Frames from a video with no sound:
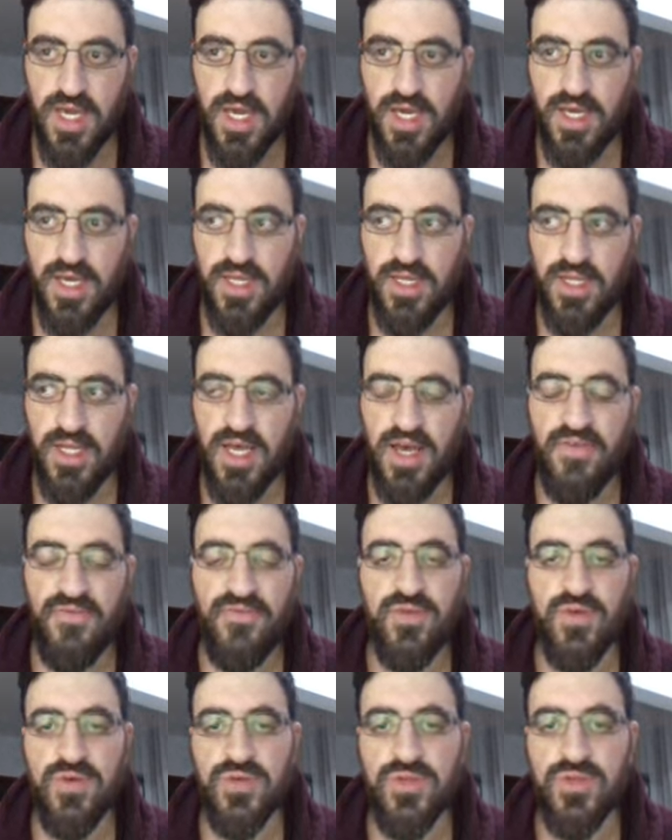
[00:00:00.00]
and
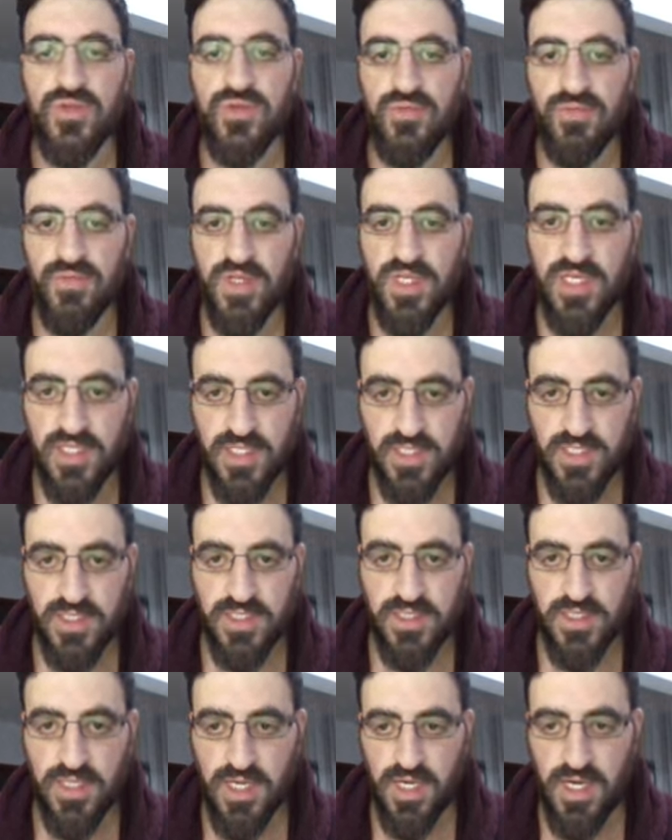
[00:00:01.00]
after two
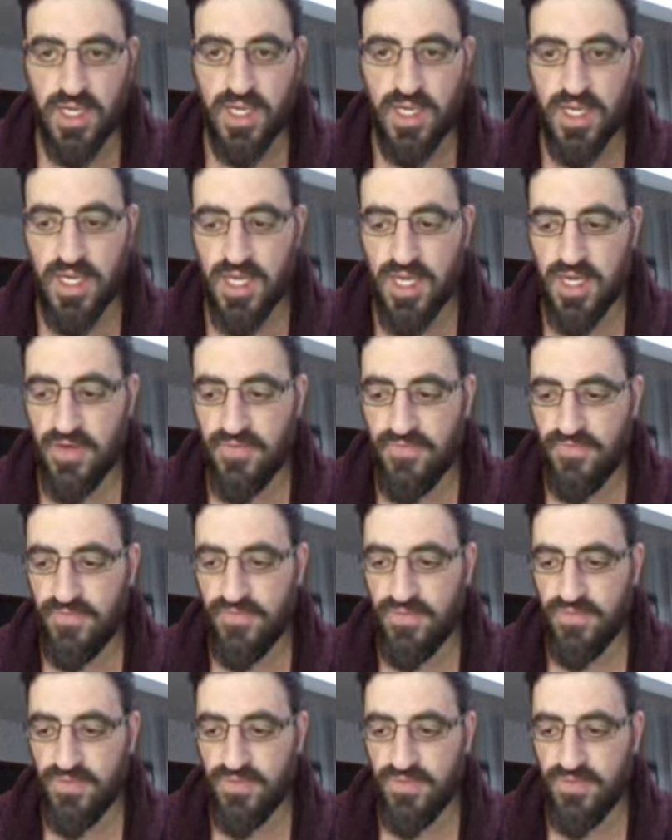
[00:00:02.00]
minutes I have